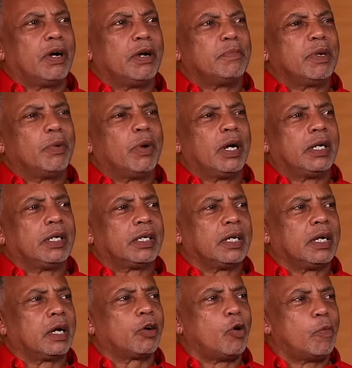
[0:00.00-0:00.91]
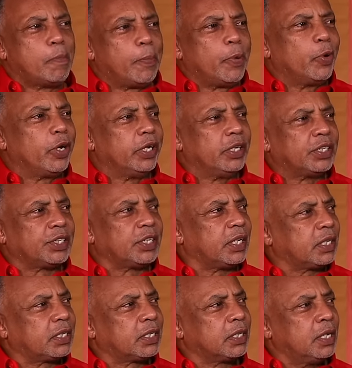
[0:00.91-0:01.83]
one, me wanted a component
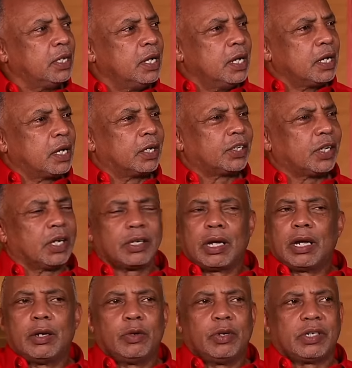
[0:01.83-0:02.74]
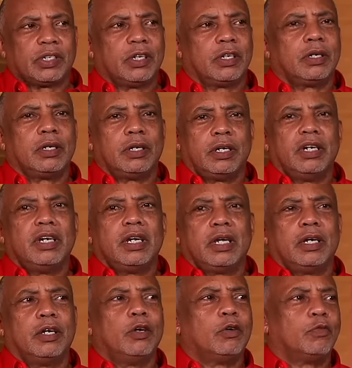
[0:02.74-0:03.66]
set. because I was always
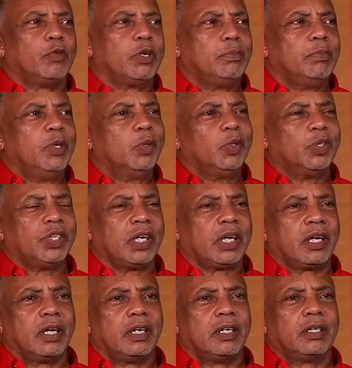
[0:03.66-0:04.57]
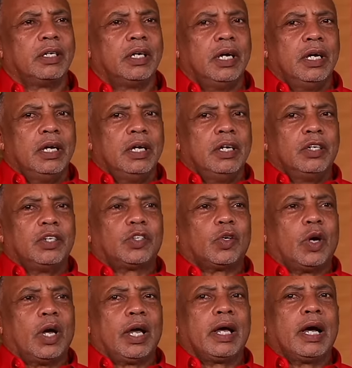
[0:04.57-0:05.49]
in love with music, you know. Mm-hmm.
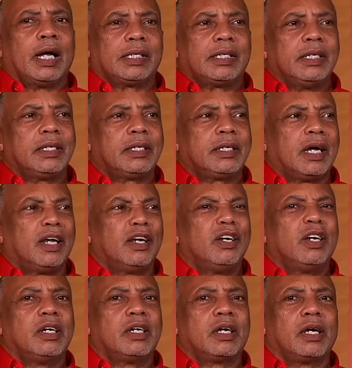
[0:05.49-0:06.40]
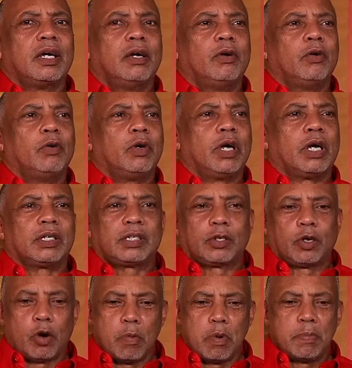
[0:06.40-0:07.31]
So I got it and would
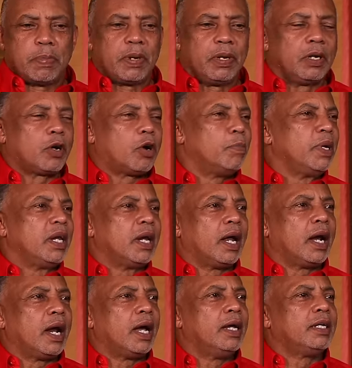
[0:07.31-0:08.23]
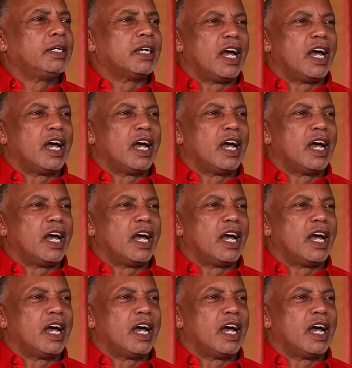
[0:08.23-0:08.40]
just come up, you come in at night